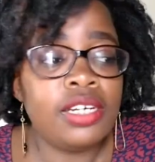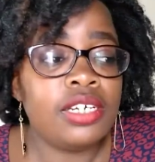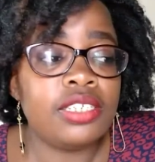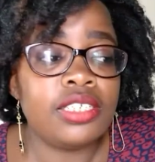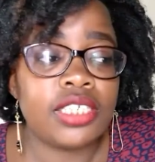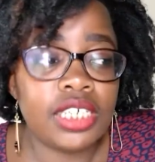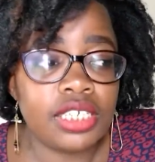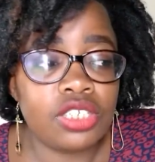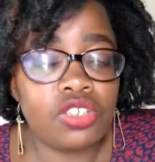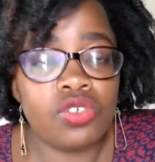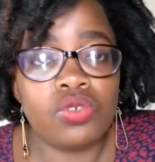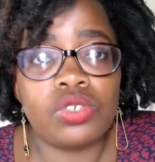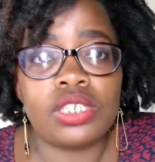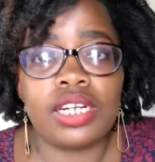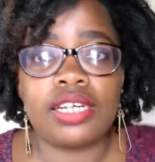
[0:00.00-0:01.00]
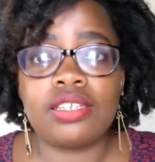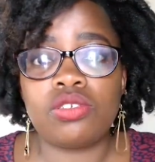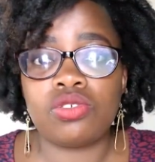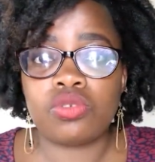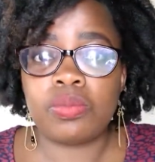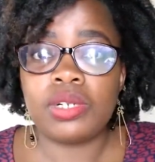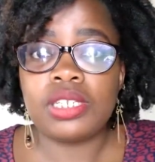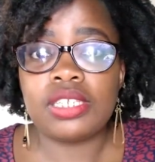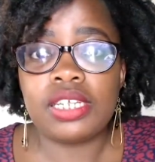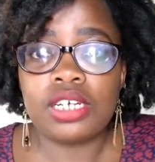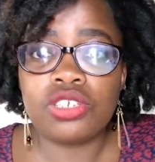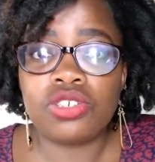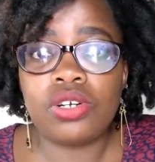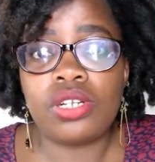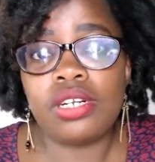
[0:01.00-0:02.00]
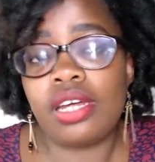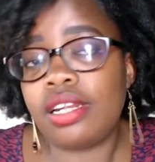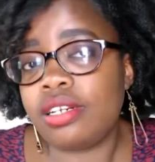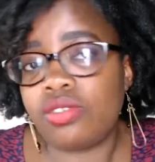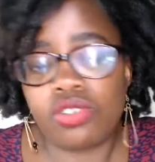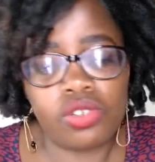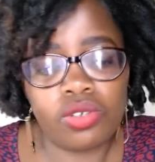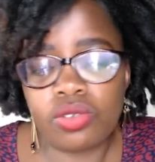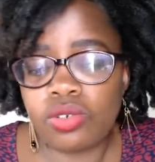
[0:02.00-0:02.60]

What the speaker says: just use, like, two small section, and your